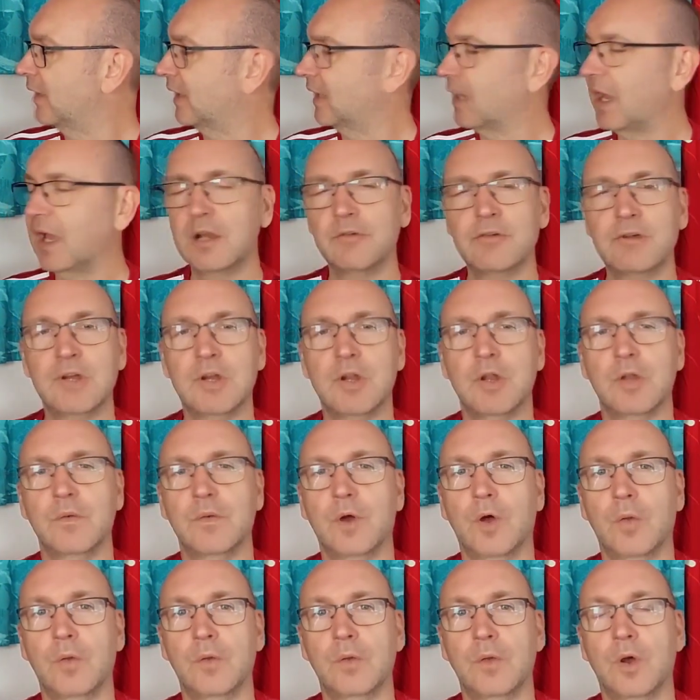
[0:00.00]
colouring
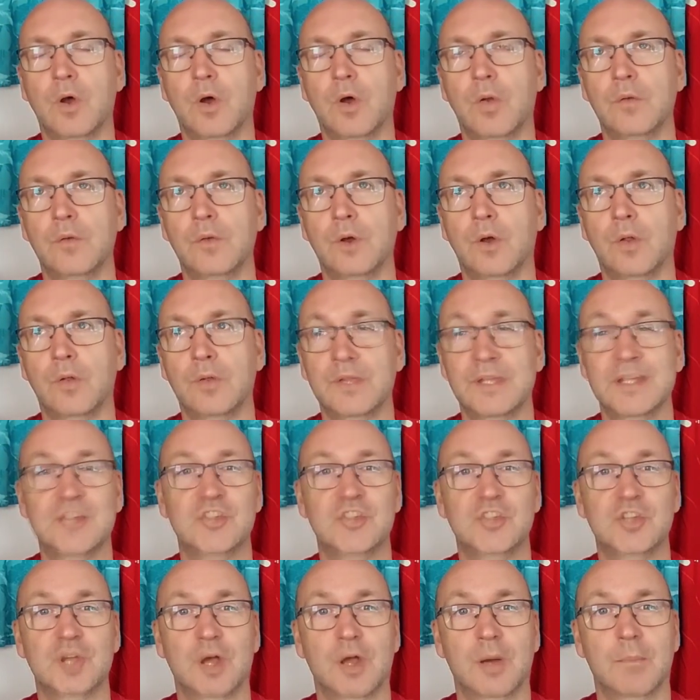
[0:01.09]
on this
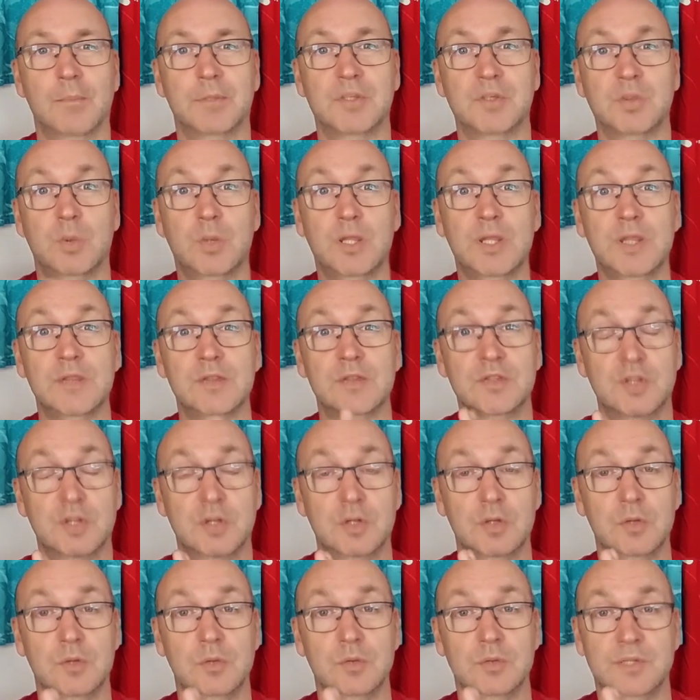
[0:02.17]
shirt between the
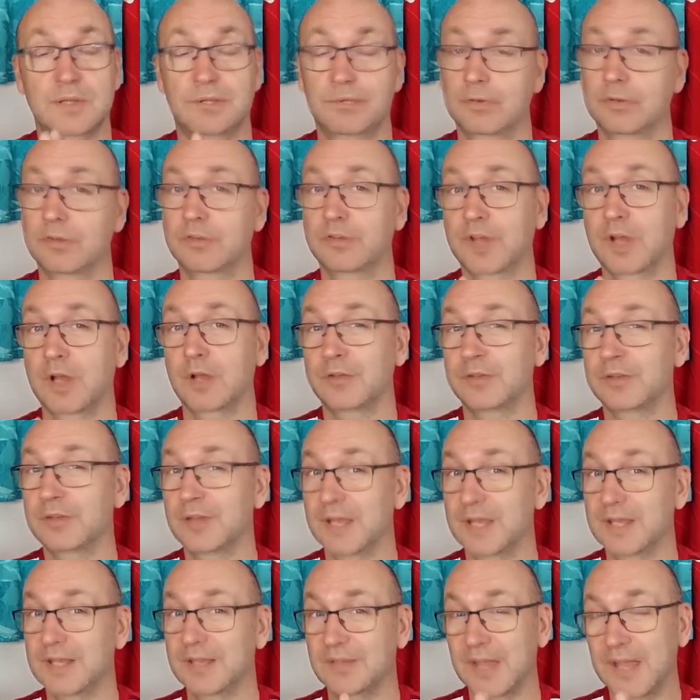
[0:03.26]
two different styles
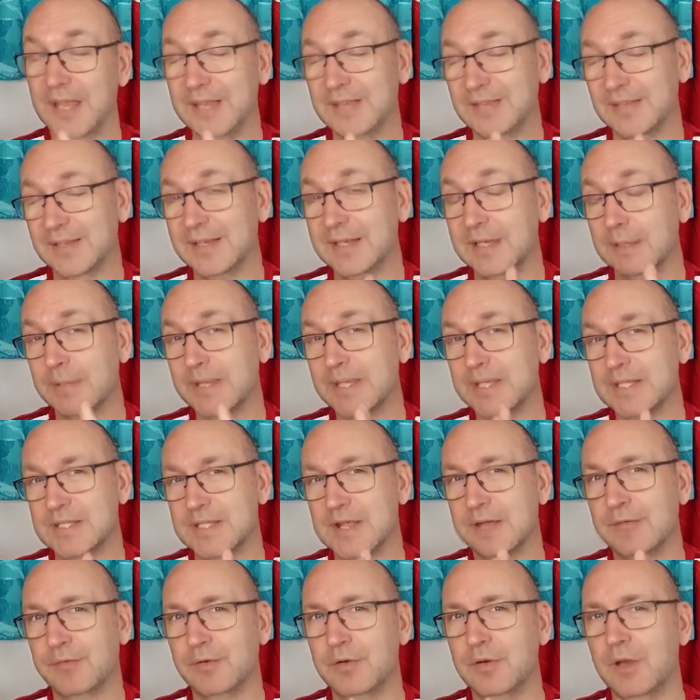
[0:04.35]
is a little bit
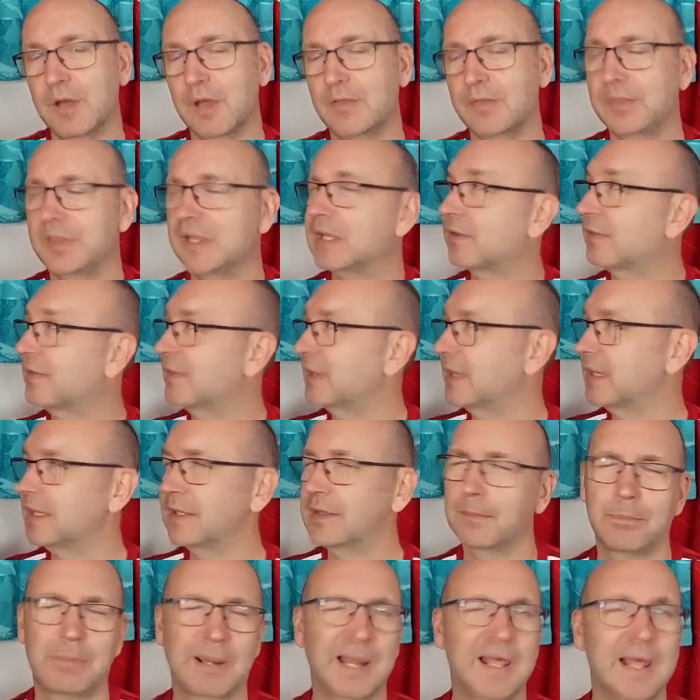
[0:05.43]
different. I think
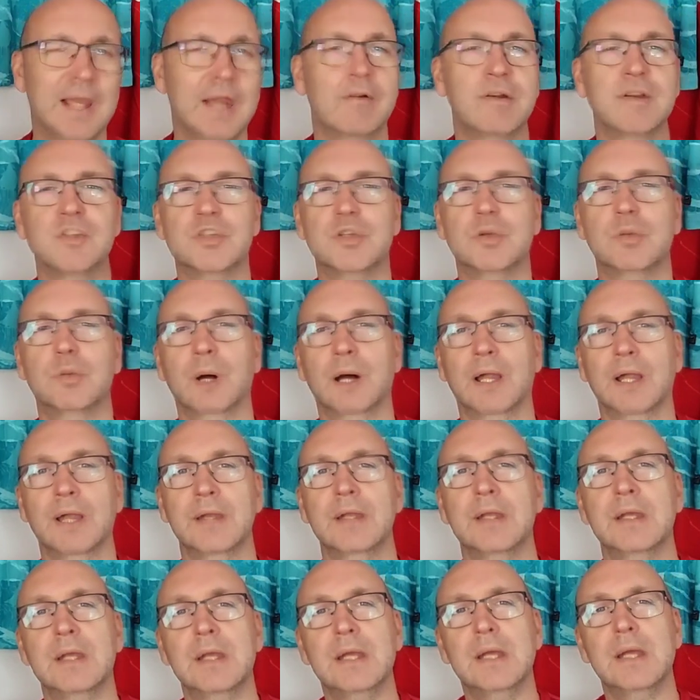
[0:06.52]
the player issue one
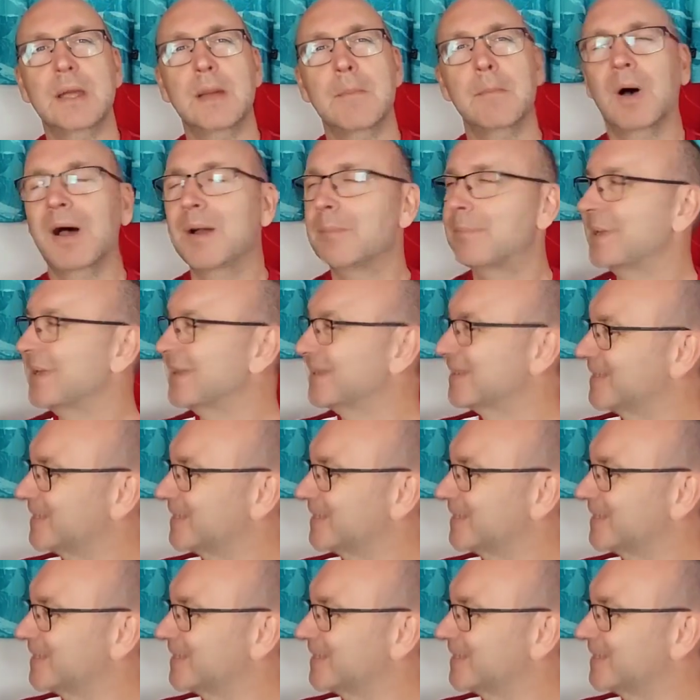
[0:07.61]
might be a